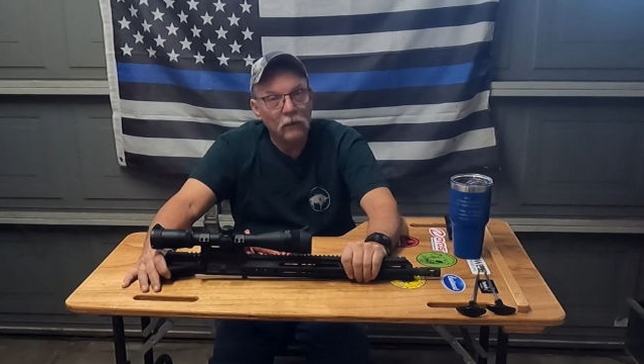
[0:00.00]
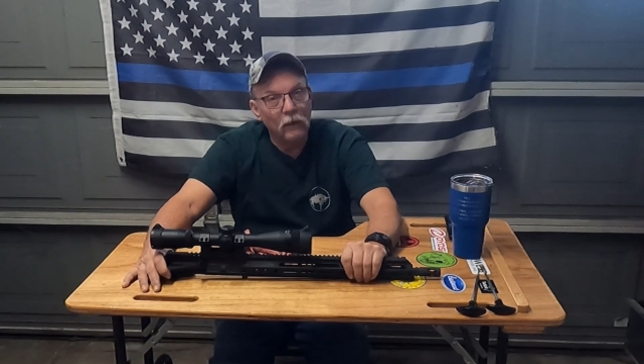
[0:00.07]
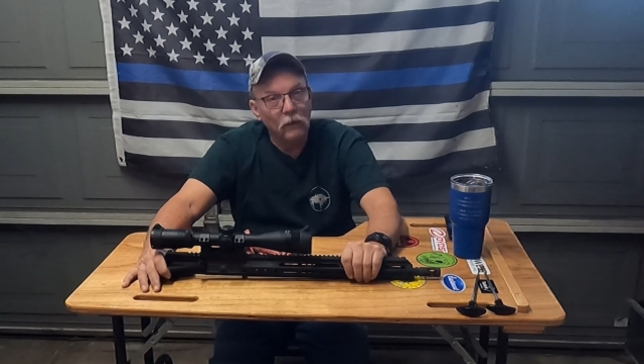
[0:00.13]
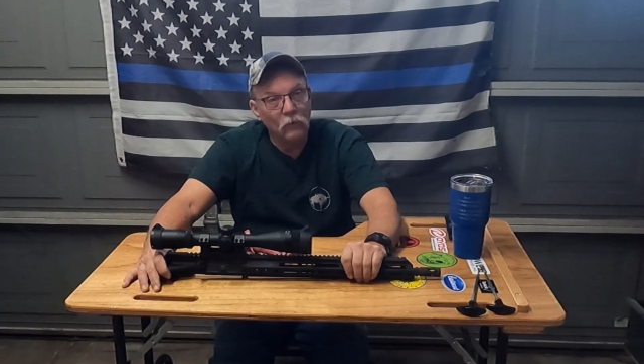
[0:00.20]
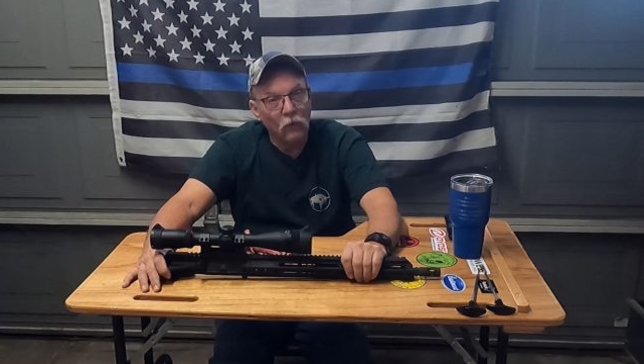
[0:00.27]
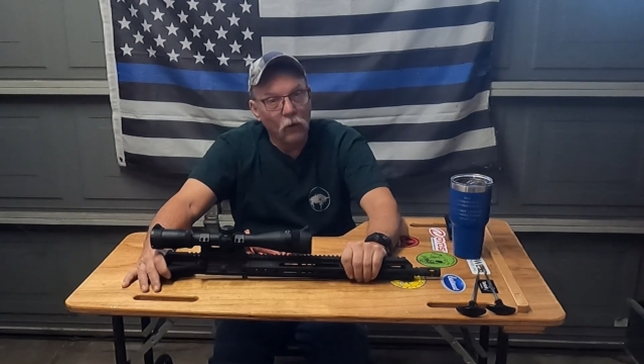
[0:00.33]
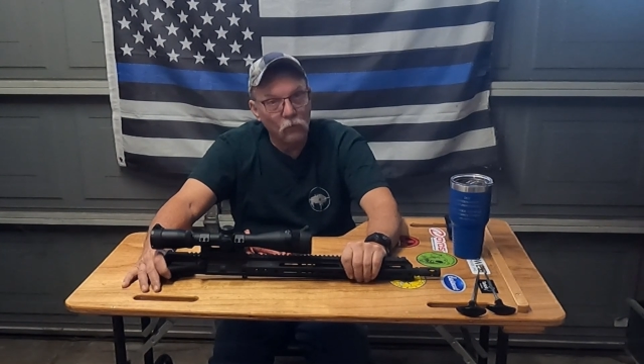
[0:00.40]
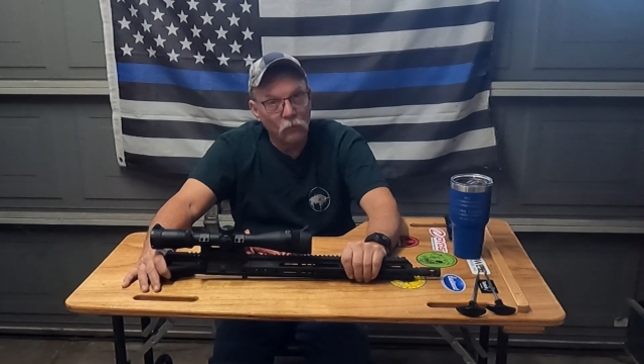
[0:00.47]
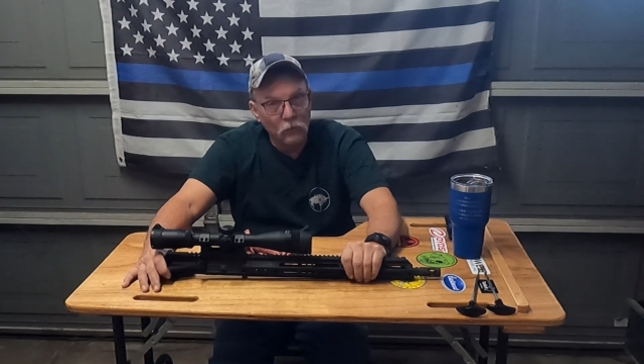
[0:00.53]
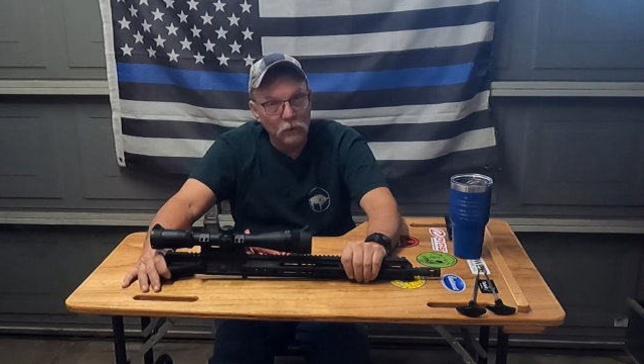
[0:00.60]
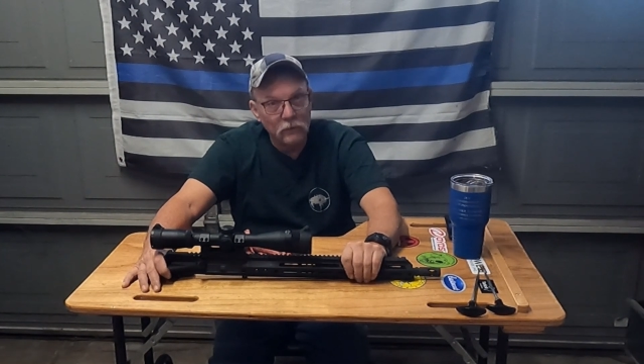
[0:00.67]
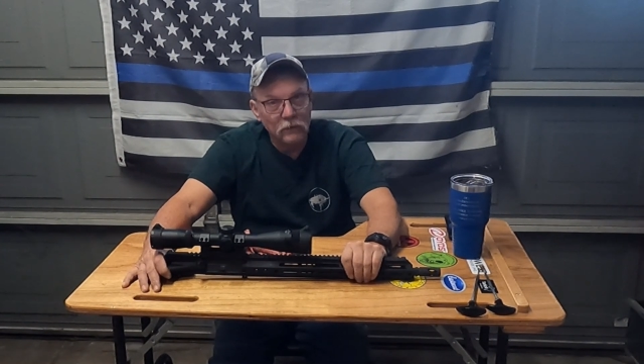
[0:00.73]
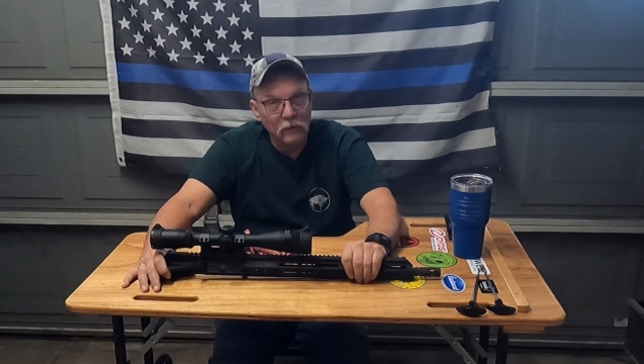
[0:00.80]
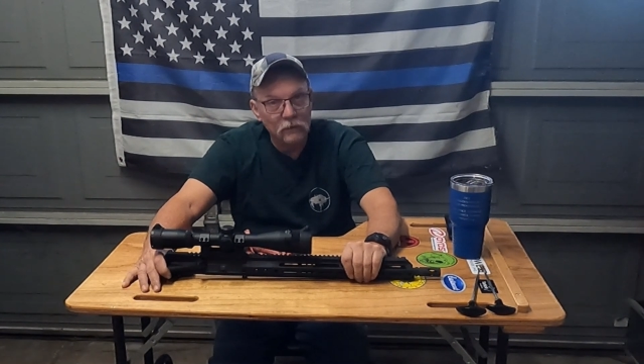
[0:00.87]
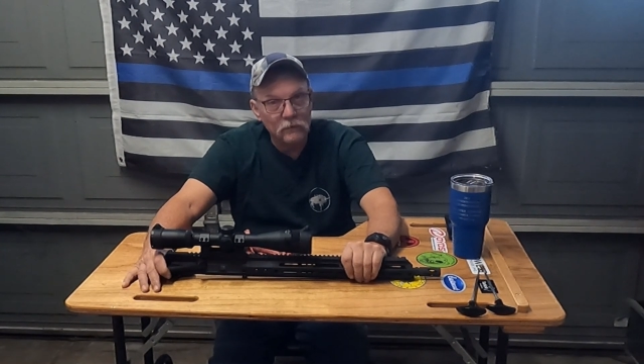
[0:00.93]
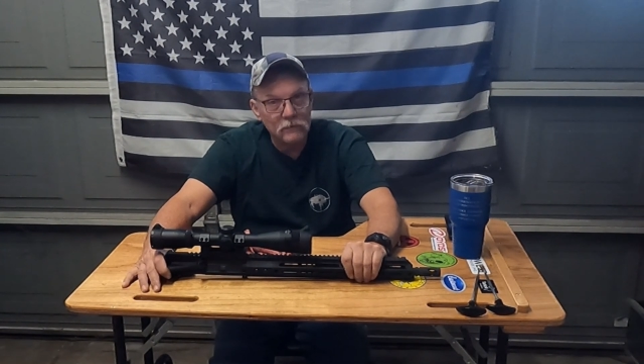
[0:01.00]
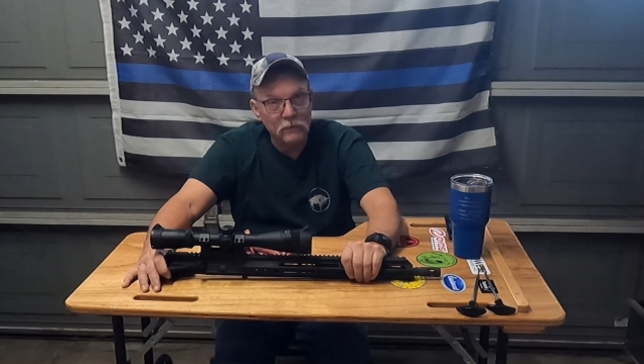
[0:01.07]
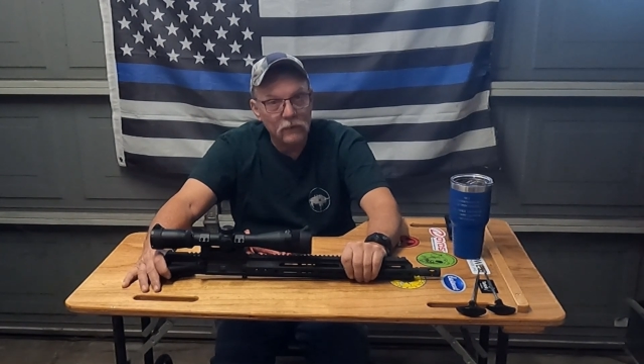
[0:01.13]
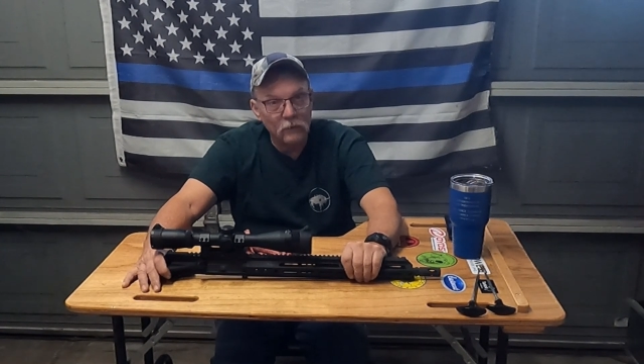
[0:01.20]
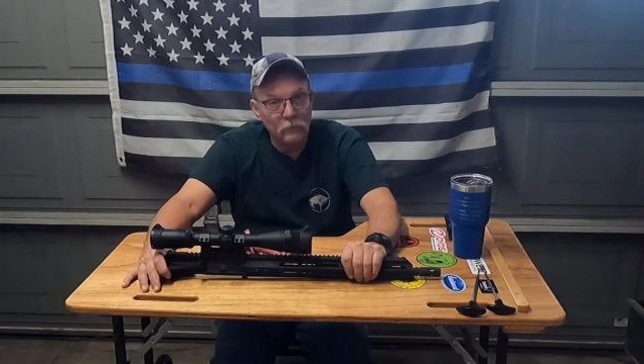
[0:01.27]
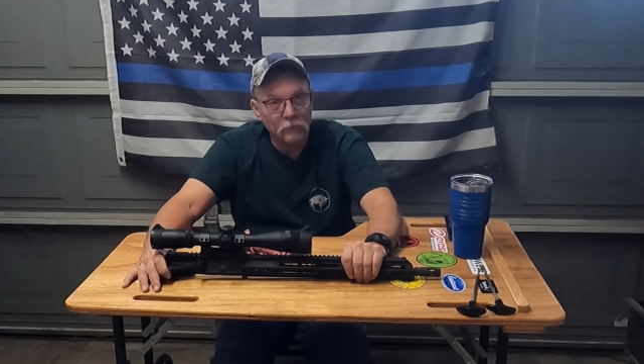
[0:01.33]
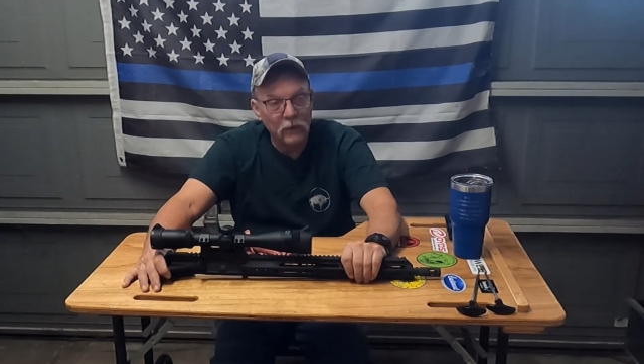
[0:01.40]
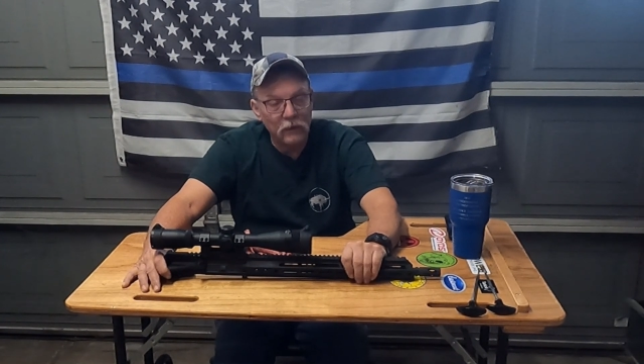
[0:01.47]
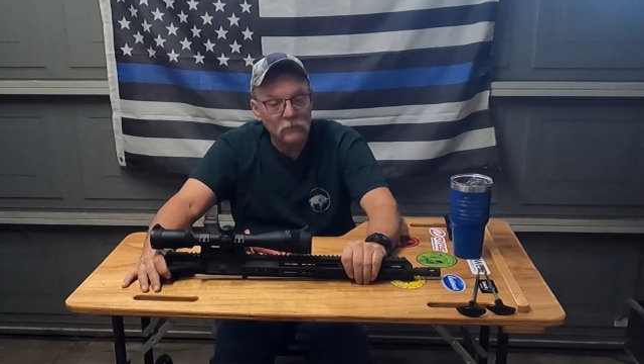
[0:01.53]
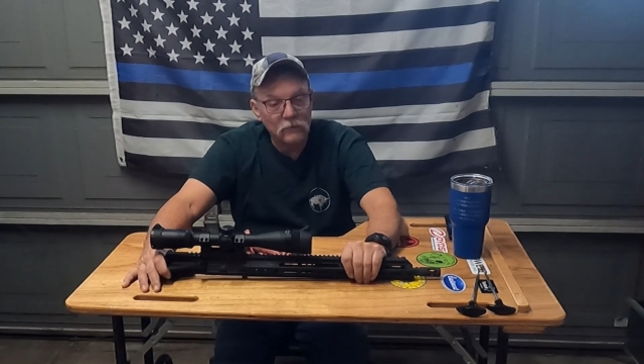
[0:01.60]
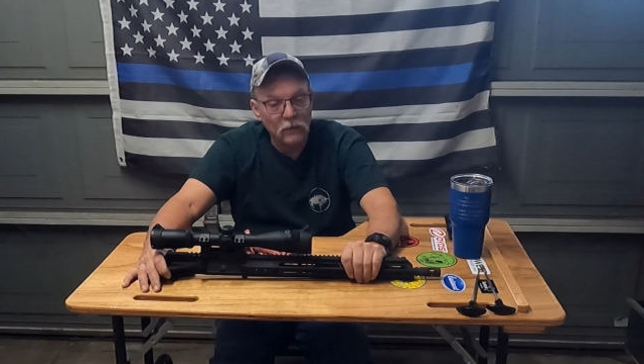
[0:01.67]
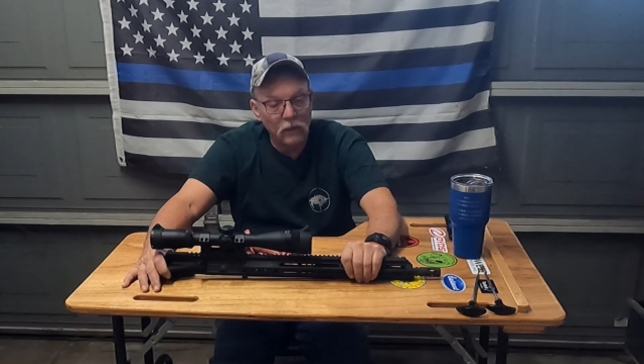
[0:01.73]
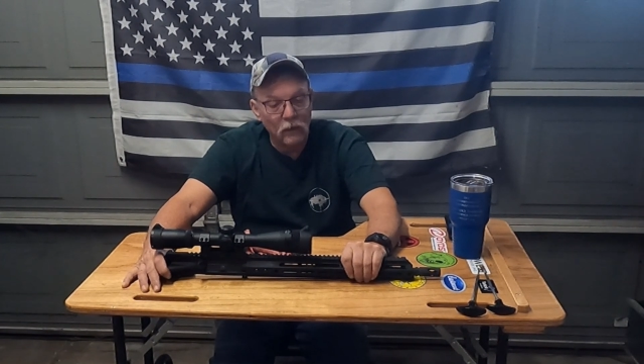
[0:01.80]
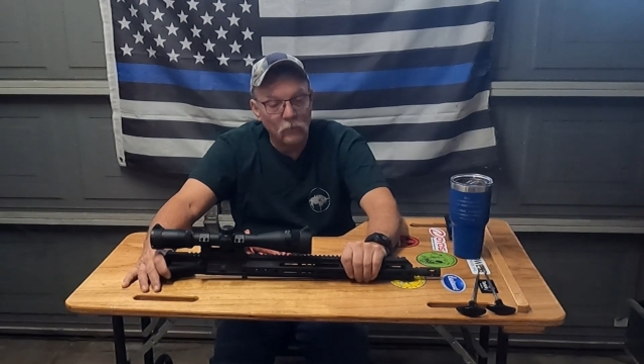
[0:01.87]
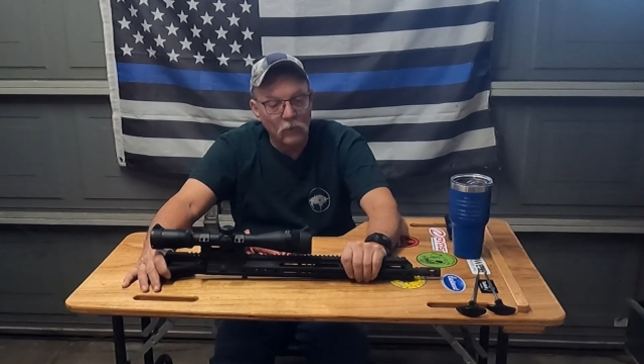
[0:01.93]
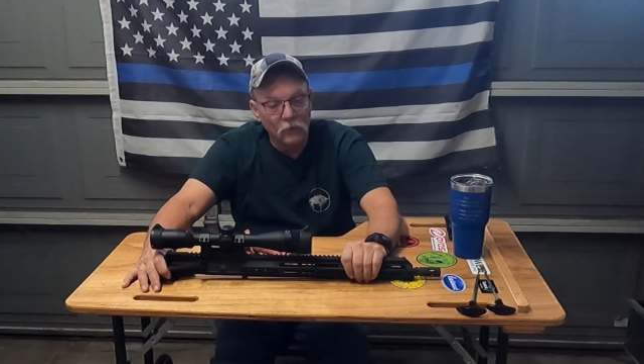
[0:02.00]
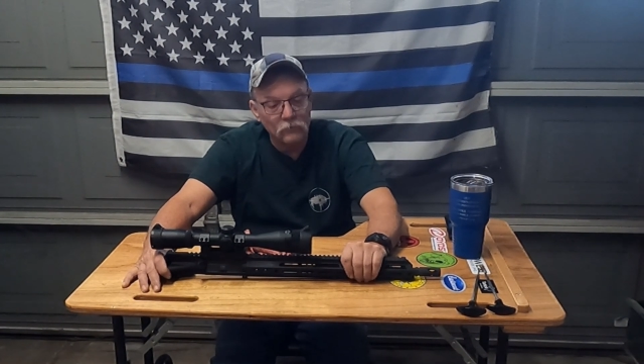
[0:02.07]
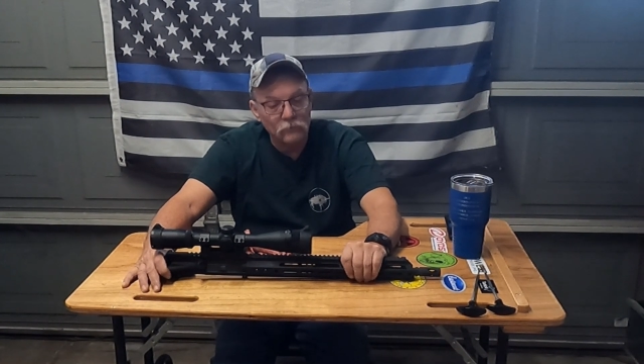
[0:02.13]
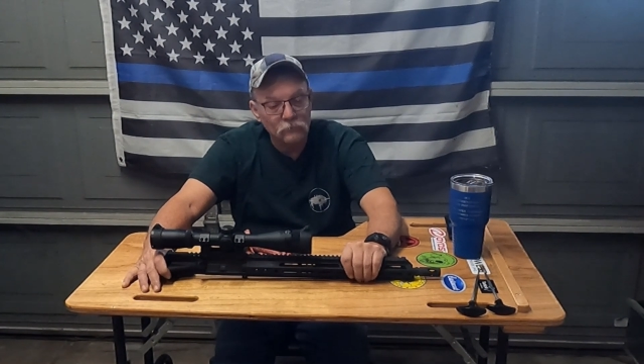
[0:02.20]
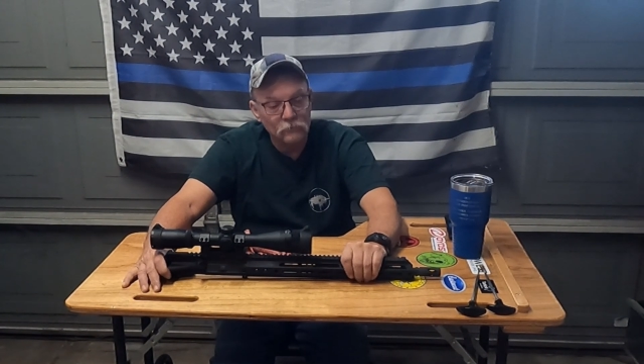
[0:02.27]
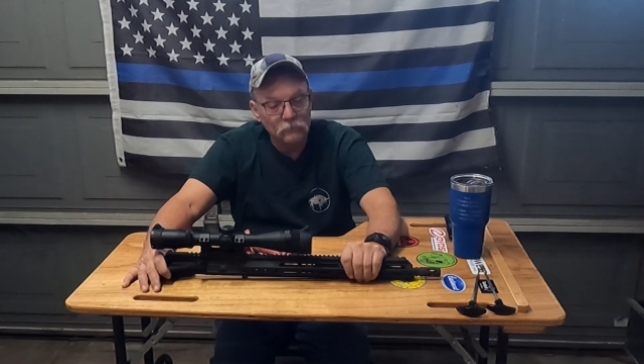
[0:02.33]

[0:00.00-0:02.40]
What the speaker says: and retest that batch of ammo